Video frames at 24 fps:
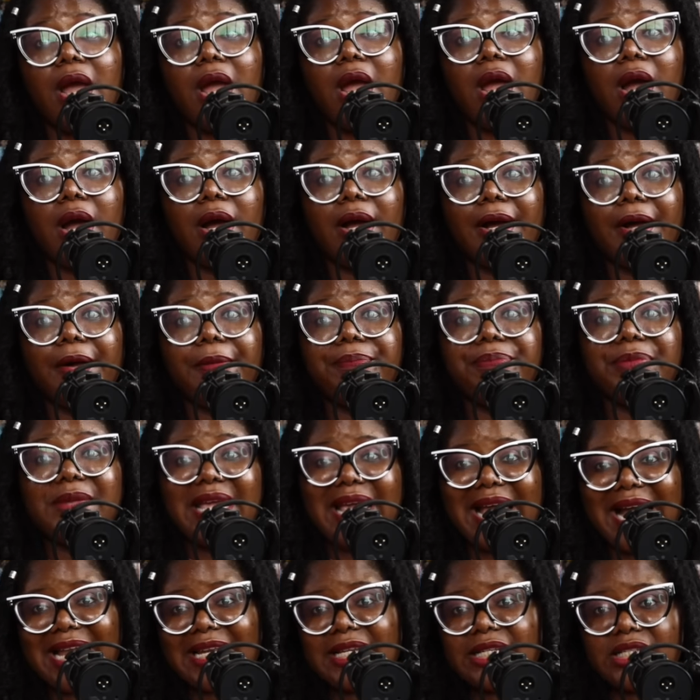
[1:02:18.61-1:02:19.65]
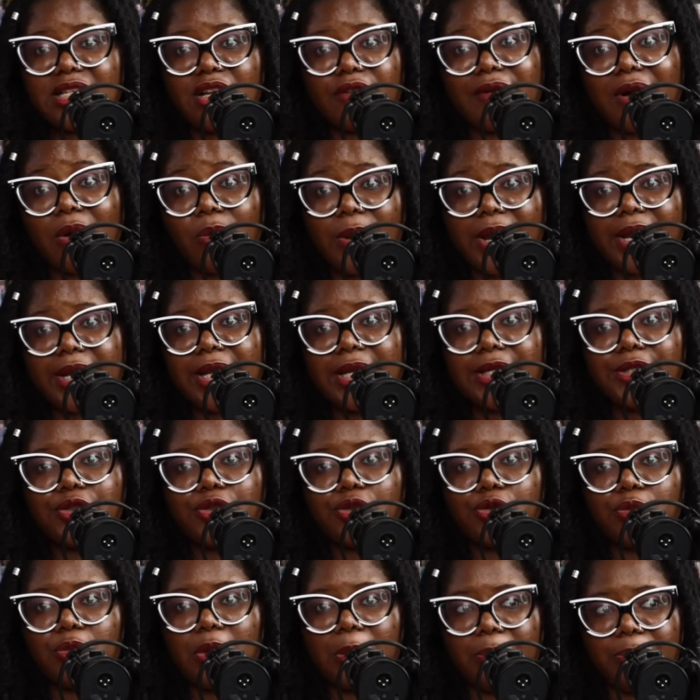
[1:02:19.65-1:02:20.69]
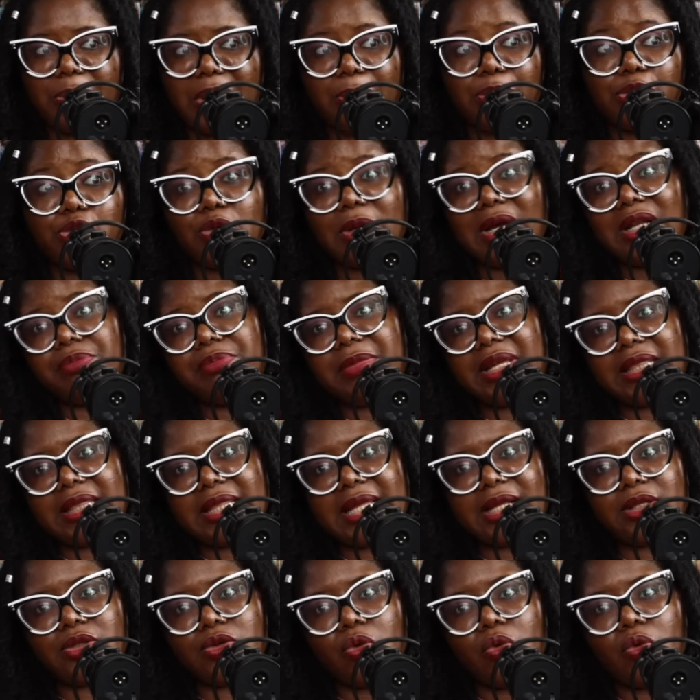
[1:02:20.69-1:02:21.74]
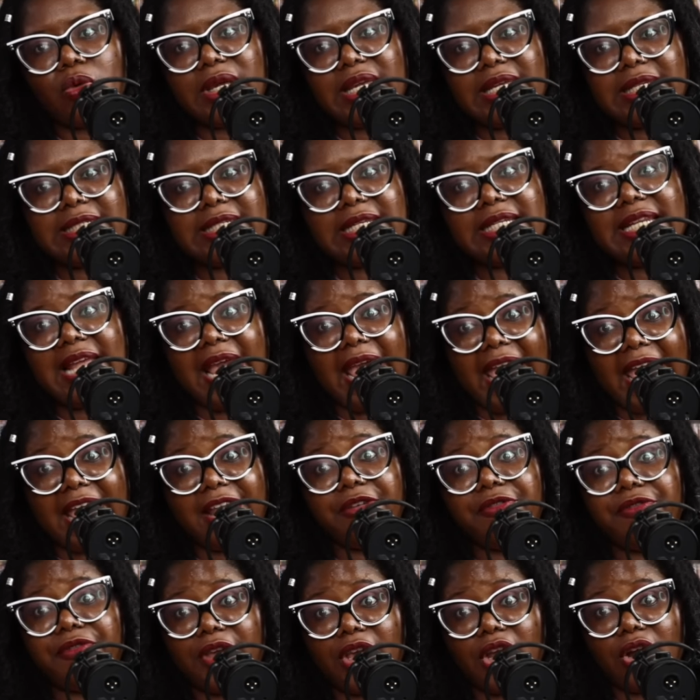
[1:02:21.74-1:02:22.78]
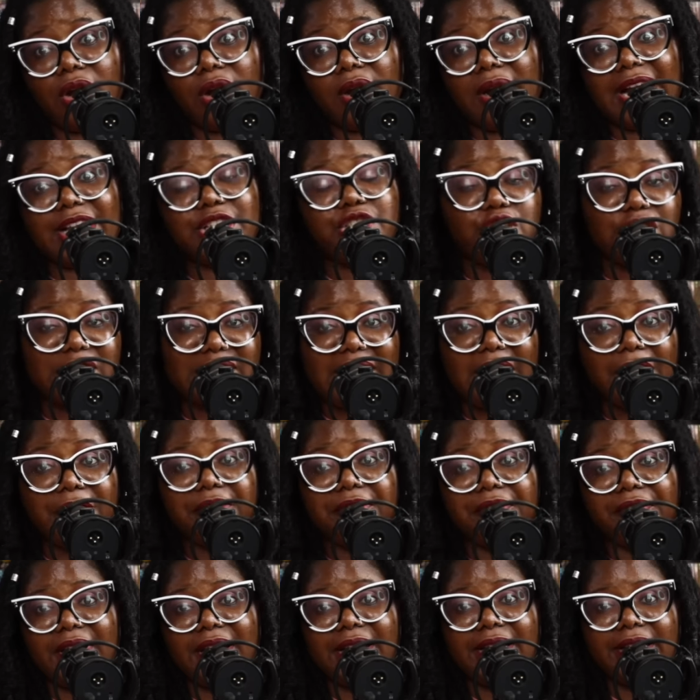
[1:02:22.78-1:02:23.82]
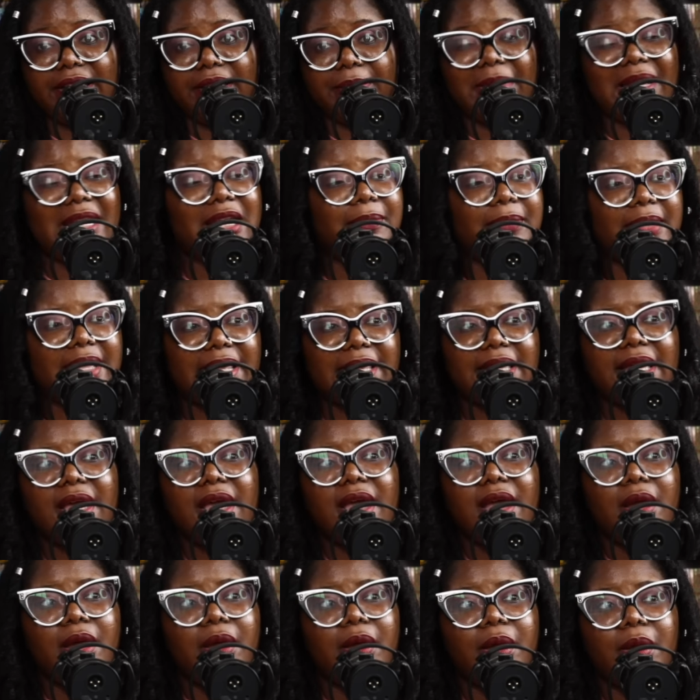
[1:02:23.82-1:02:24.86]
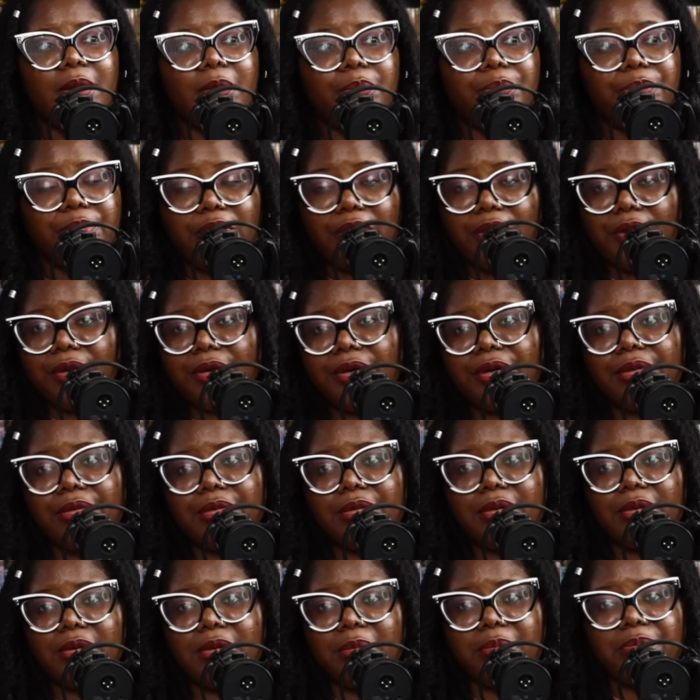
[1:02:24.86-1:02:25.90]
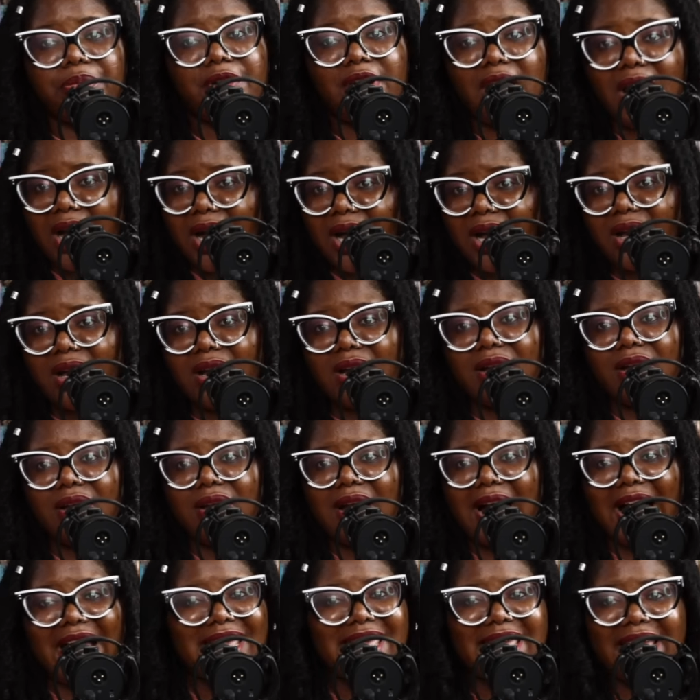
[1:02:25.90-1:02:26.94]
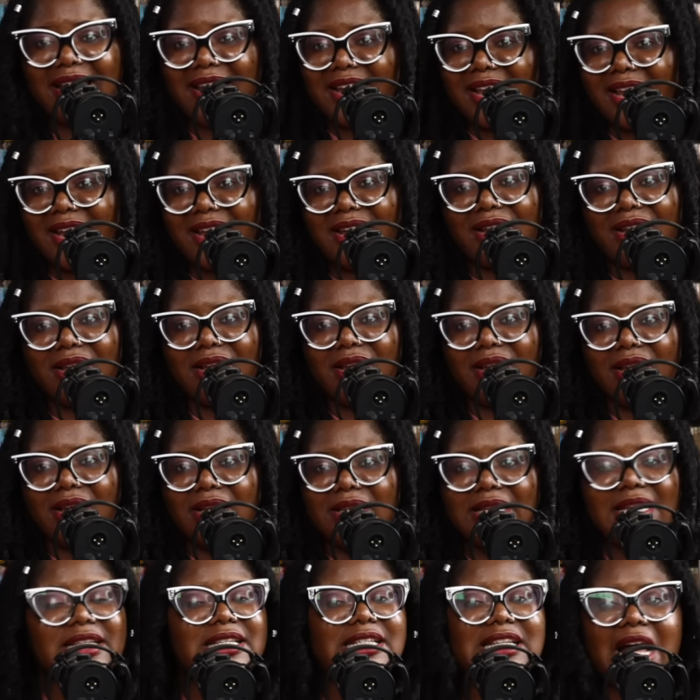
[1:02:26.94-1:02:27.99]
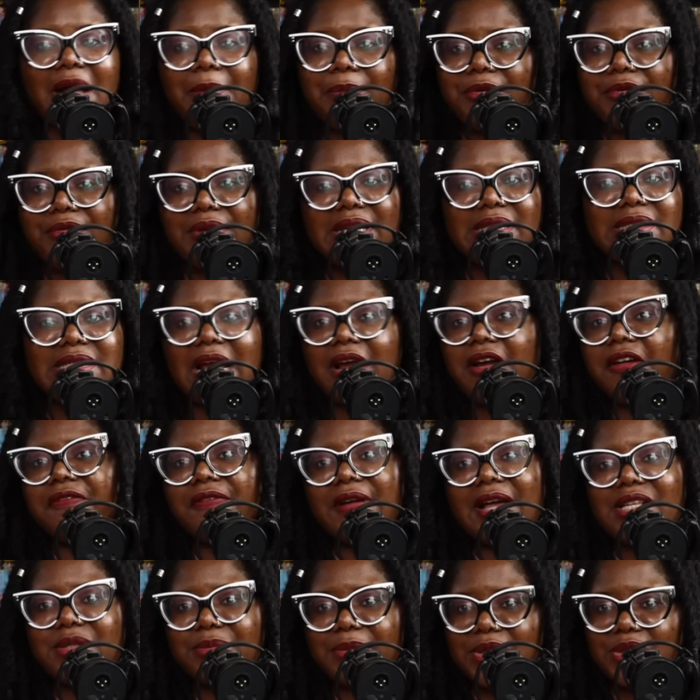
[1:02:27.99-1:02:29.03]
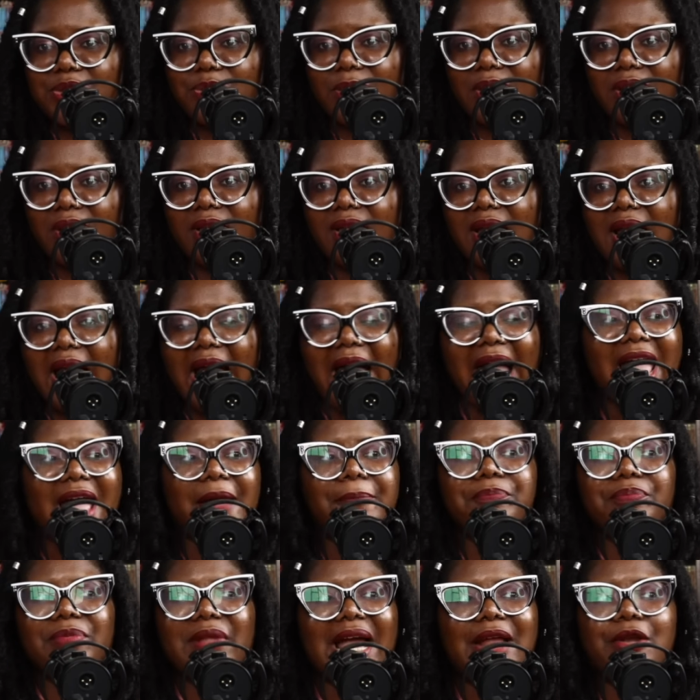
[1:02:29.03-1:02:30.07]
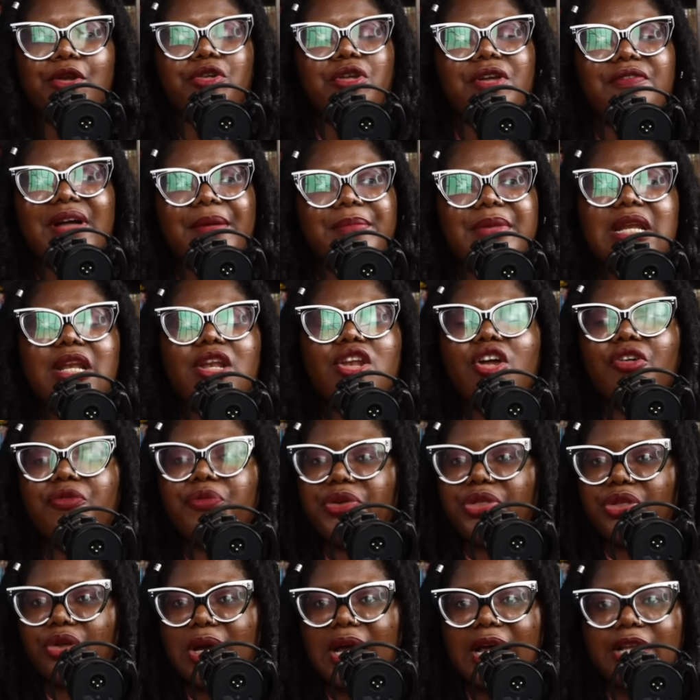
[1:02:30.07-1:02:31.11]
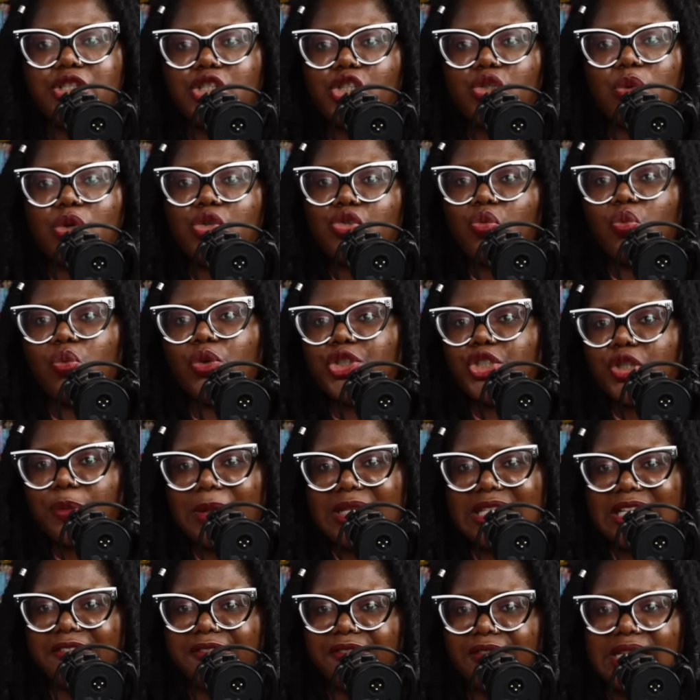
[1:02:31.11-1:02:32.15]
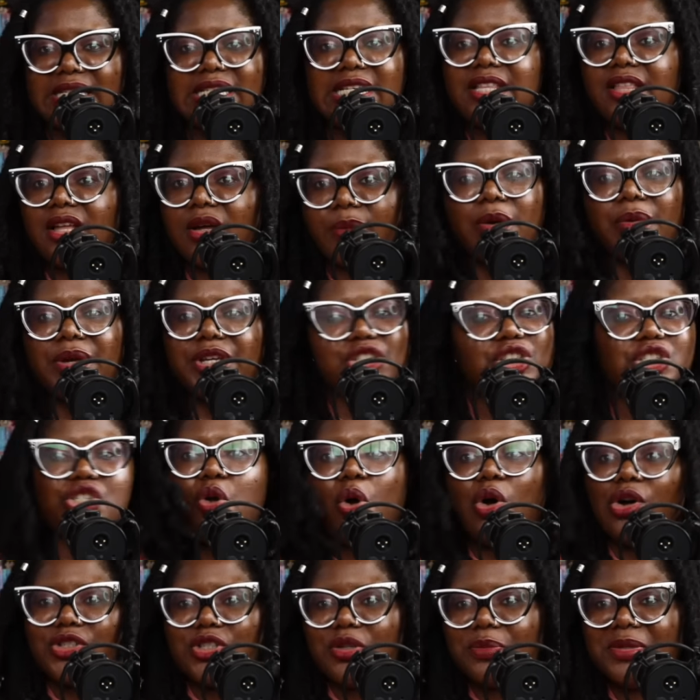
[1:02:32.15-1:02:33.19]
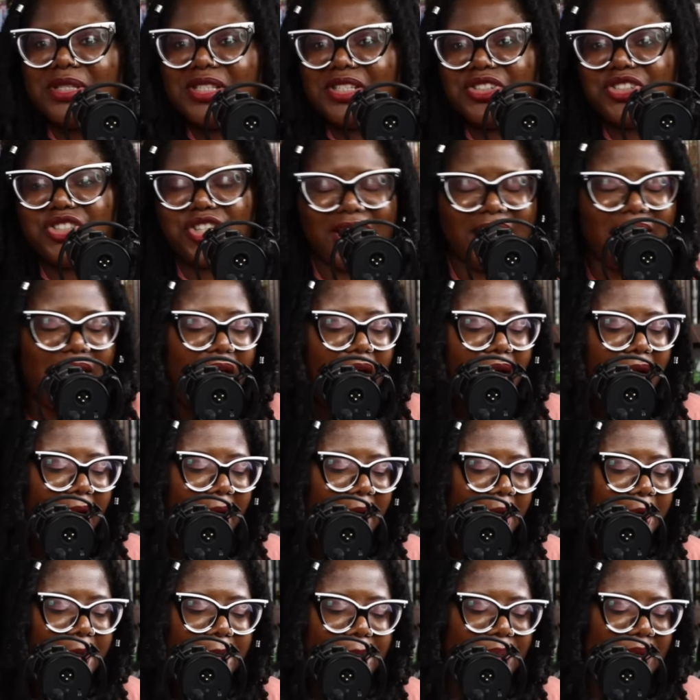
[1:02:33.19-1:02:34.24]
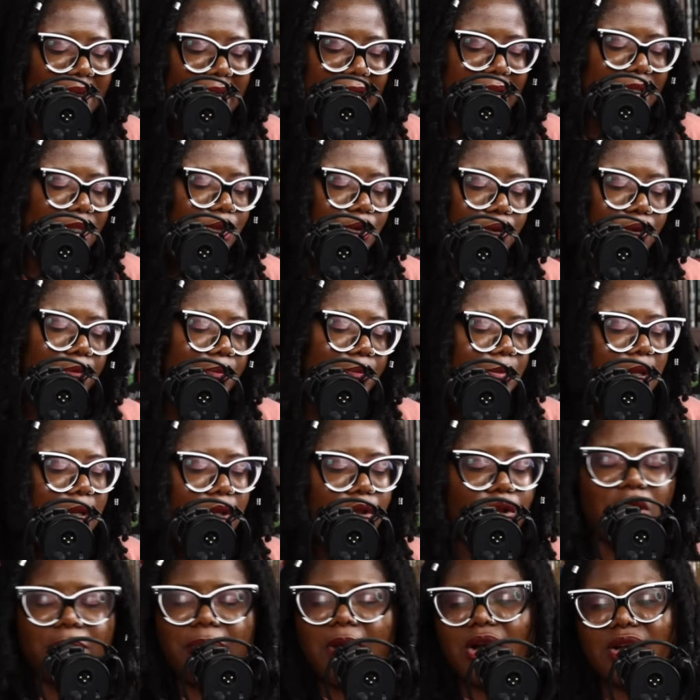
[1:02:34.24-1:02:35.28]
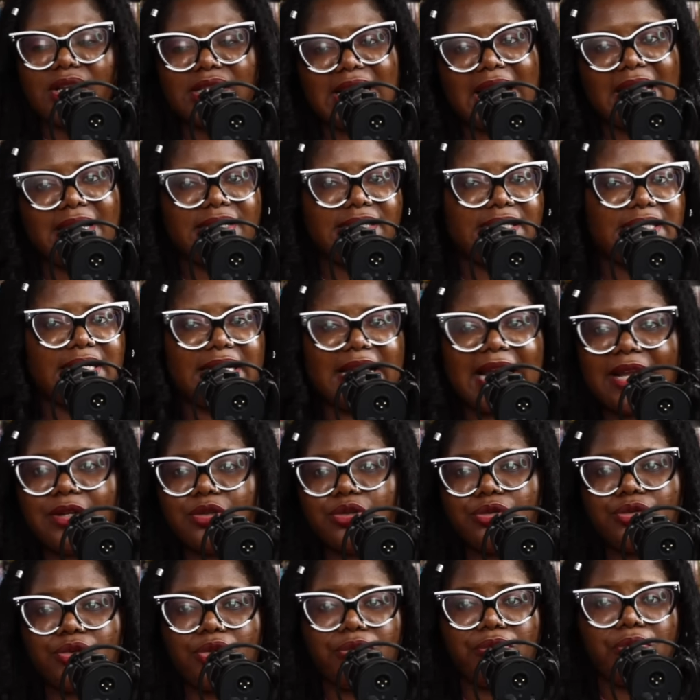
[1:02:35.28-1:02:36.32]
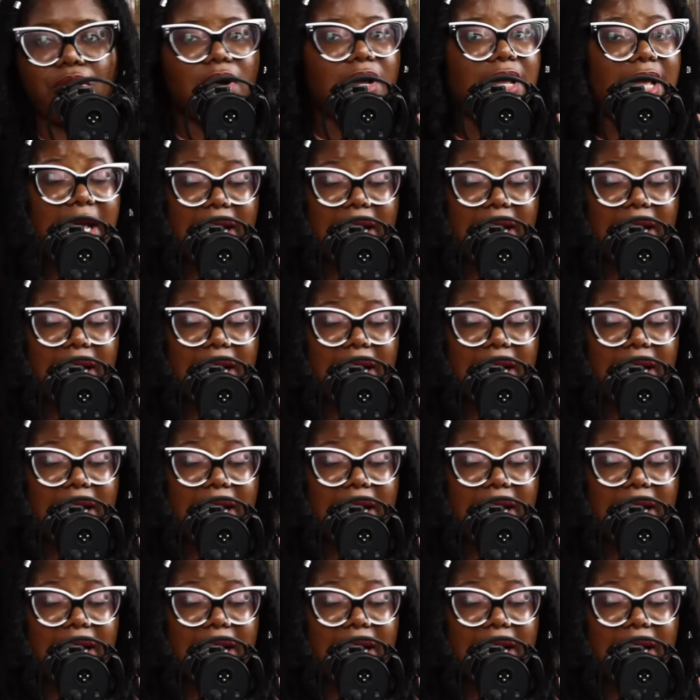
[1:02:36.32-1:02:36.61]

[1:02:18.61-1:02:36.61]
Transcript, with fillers: Um, he had the self awareness to be able to admit that, oh, he did envy her and she terrified him. And I'm like, bruh, bruh, I get it. Lady Danbury terrifies me as well. I am I don't know if I'm in love with her. I just want to worship at her feet. Either way, she's awesome, isn't she? Um, but yeah, so Lord Marcus Anderson can do no wrong.